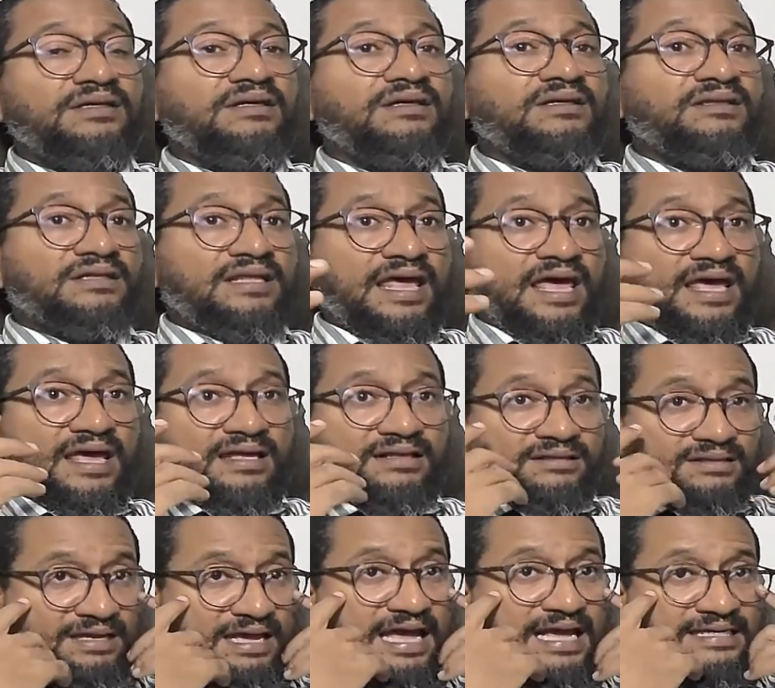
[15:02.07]
that
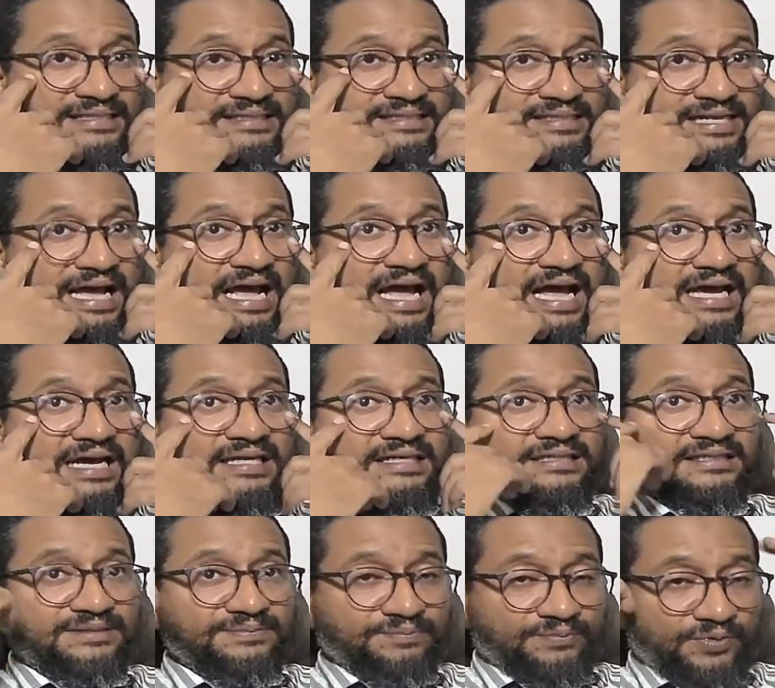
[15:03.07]
has
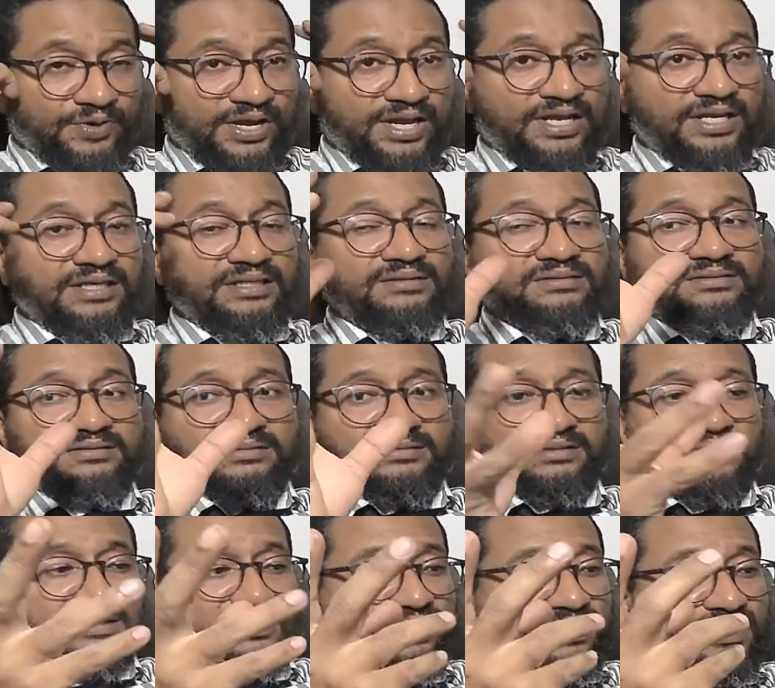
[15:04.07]
eyes, brain,
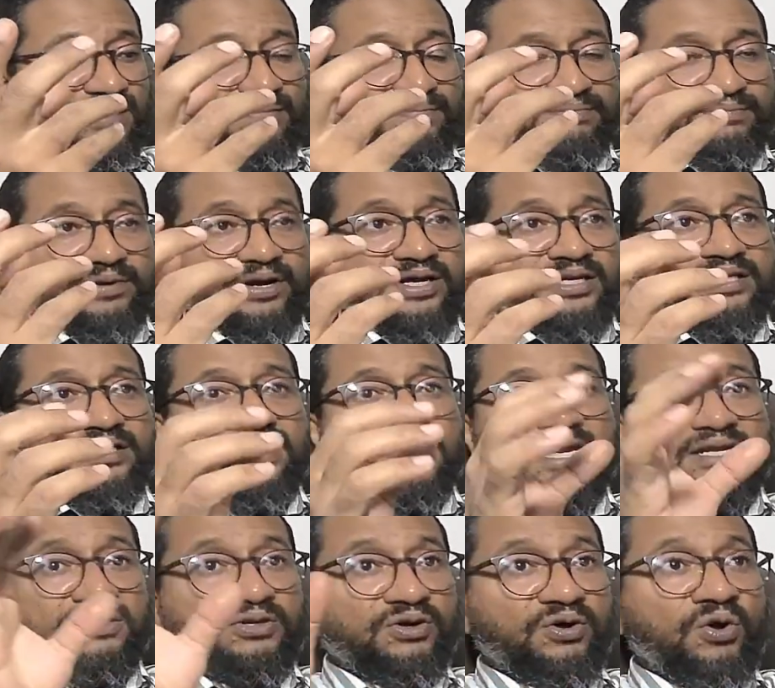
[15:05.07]
body,
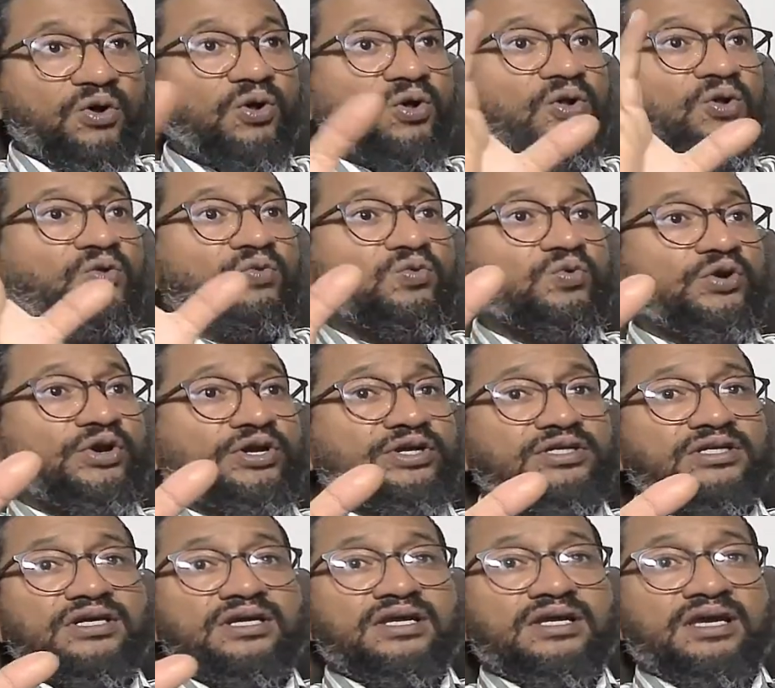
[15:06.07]
and all work
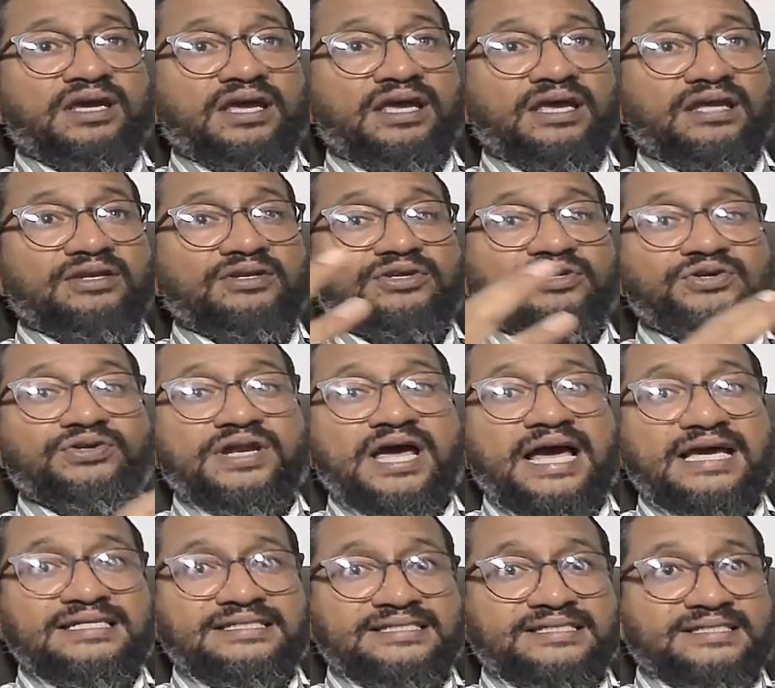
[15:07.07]
in
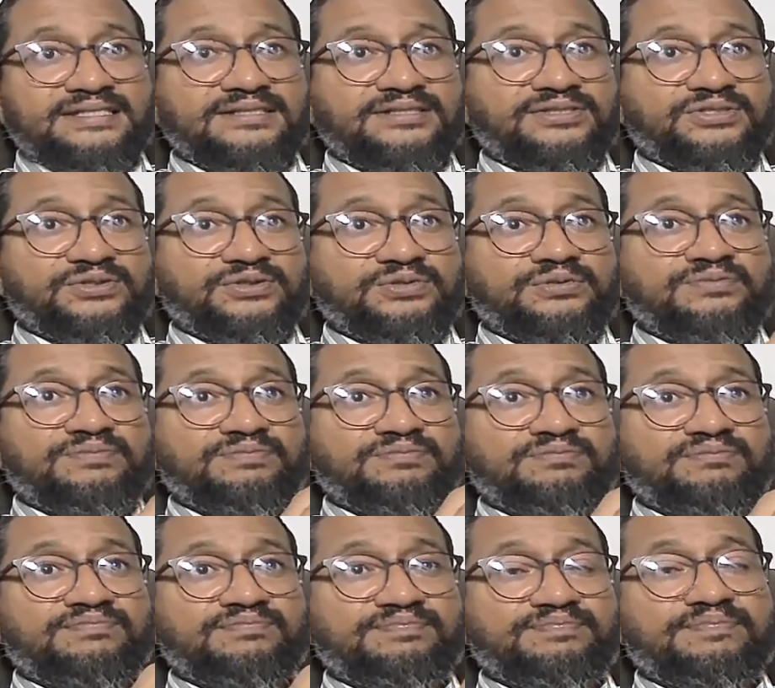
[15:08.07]
unison to
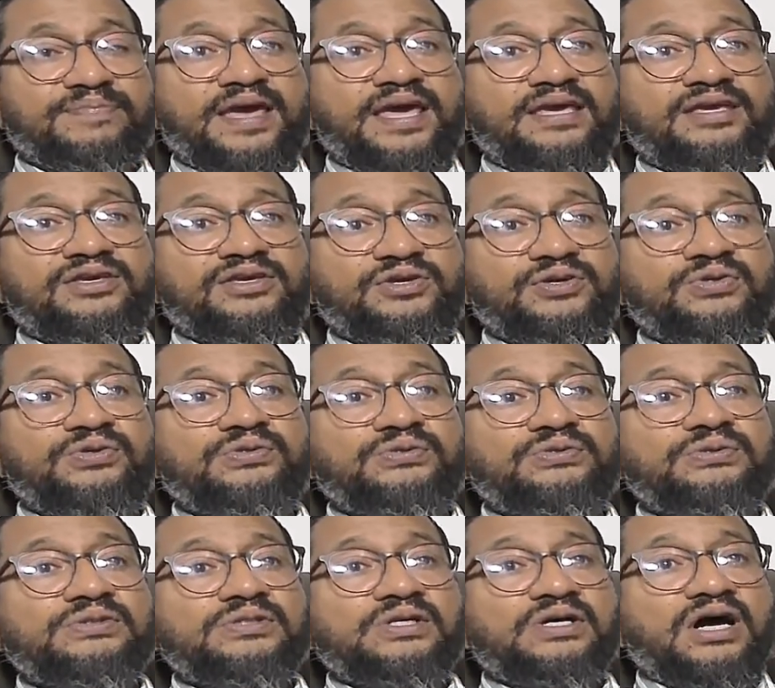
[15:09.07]
make
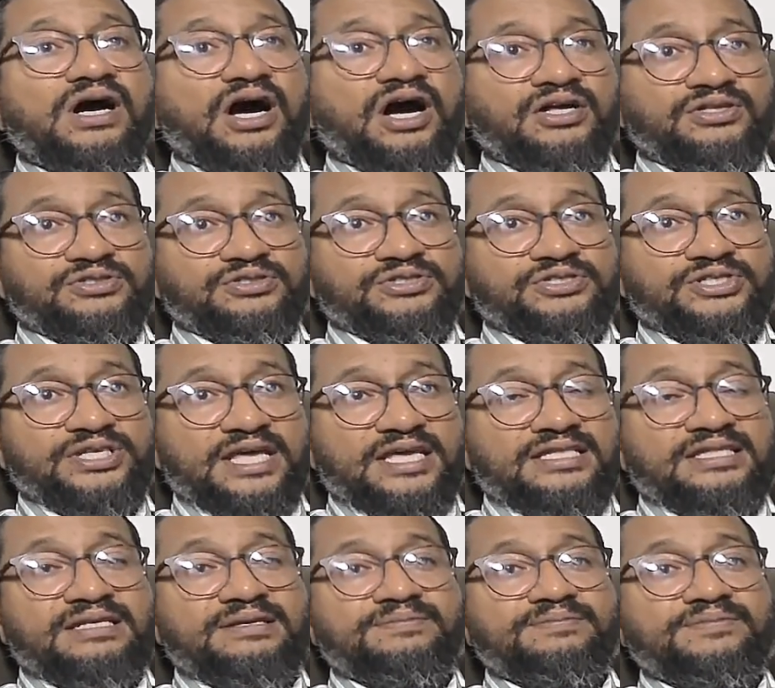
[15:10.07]
you
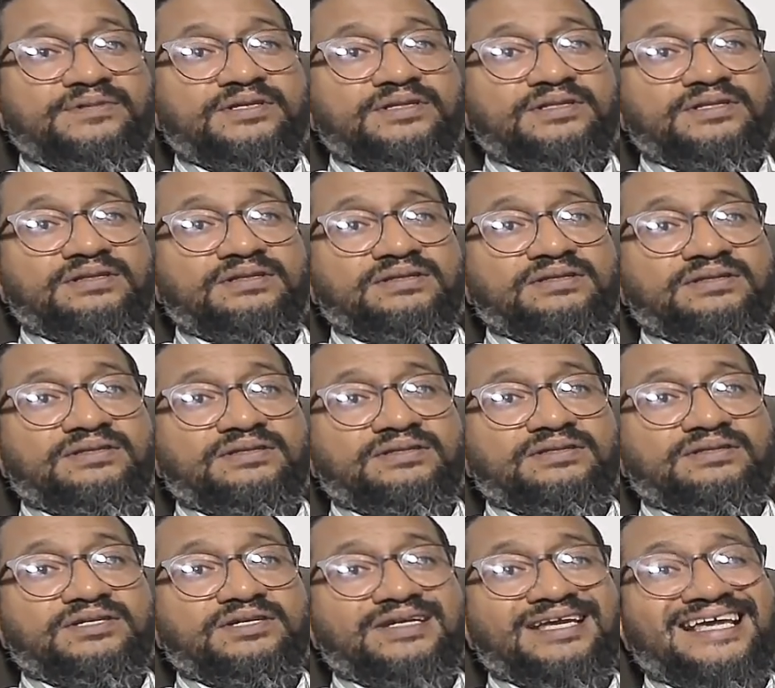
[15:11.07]
understand
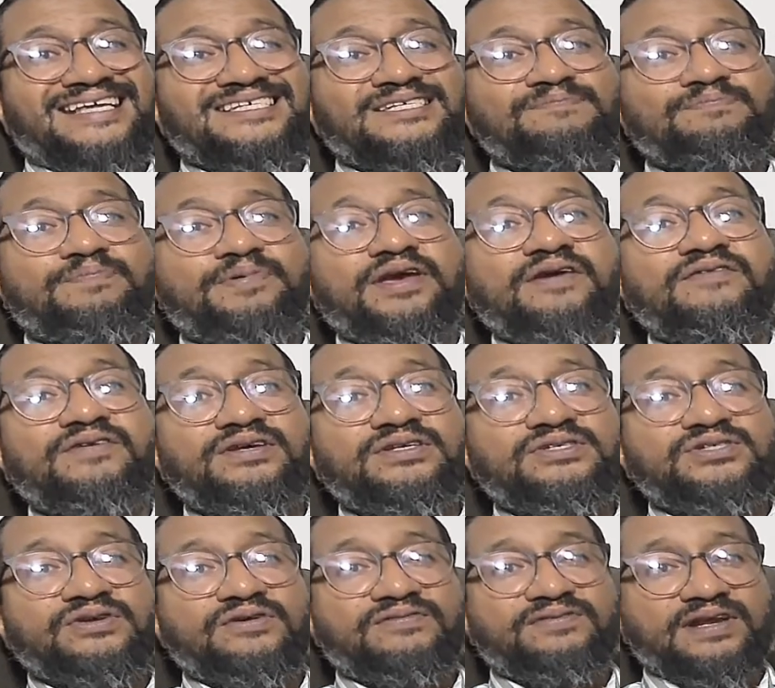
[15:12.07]
the
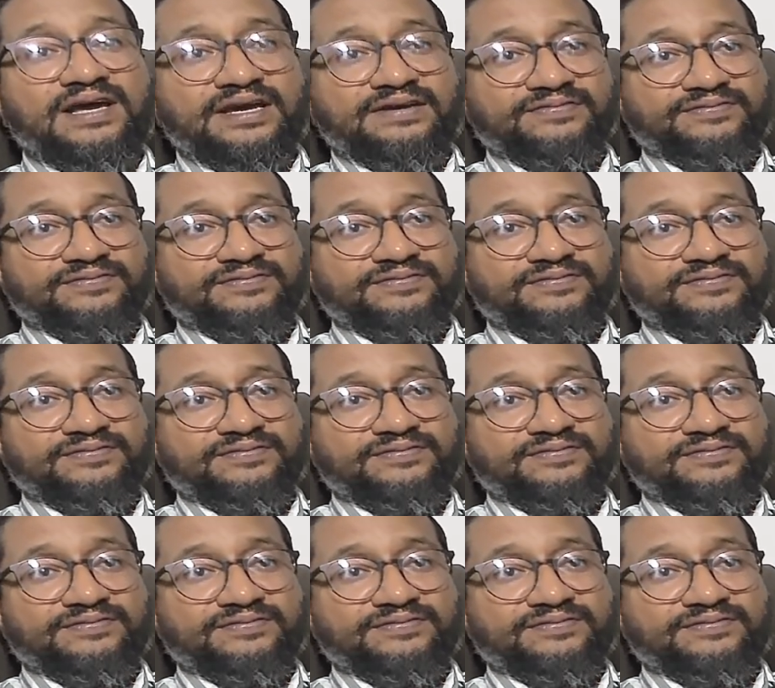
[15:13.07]
experience of life.